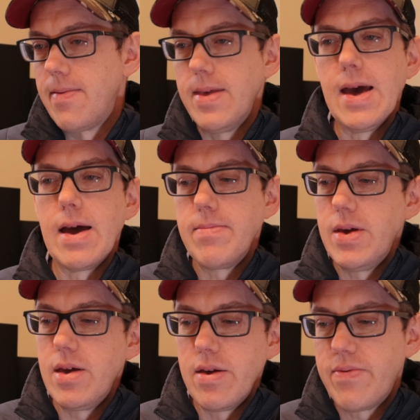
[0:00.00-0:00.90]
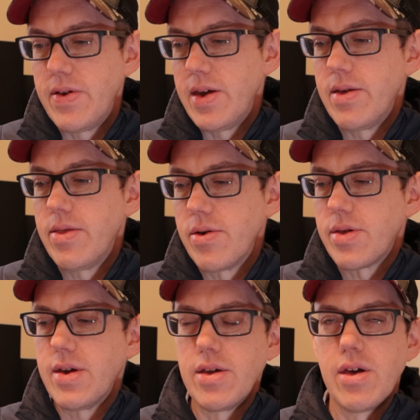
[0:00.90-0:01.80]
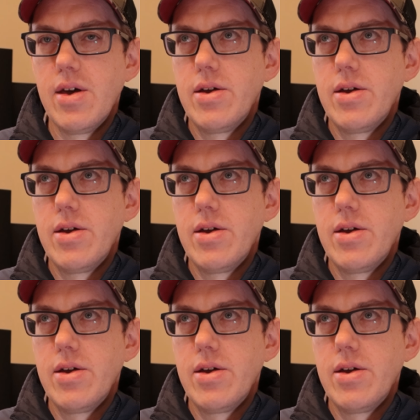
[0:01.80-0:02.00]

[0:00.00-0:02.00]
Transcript: the IME fee, those things,